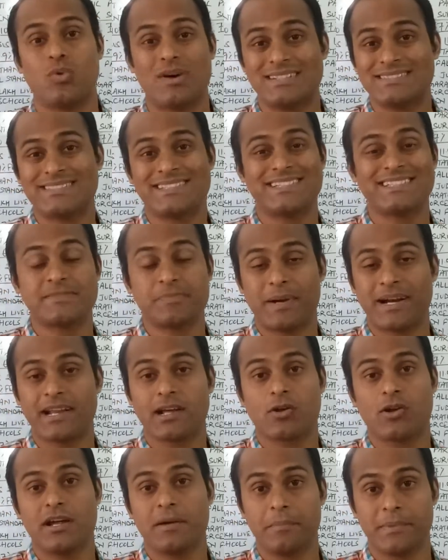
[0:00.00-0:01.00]
watch this
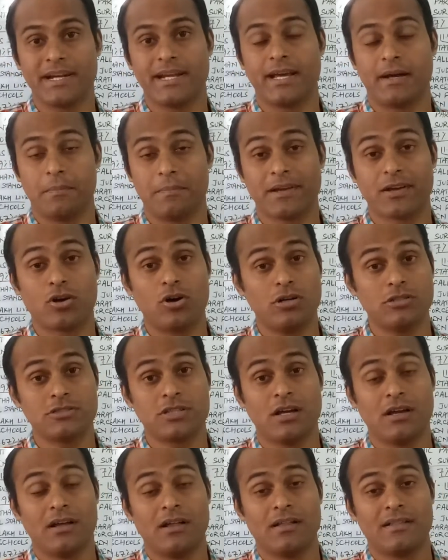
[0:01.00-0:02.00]
particular media,
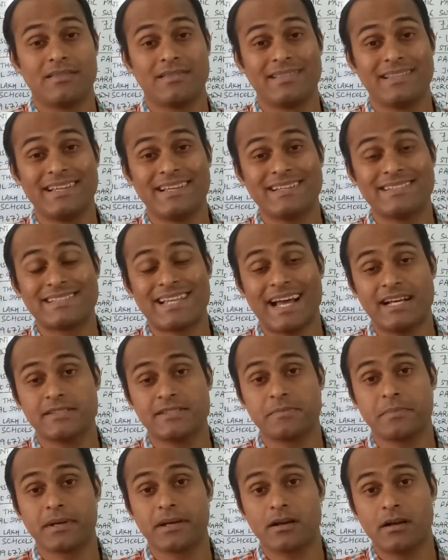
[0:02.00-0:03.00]
because this
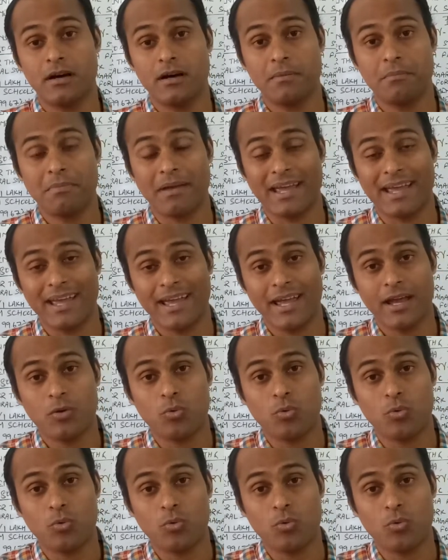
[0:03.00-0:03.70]
has become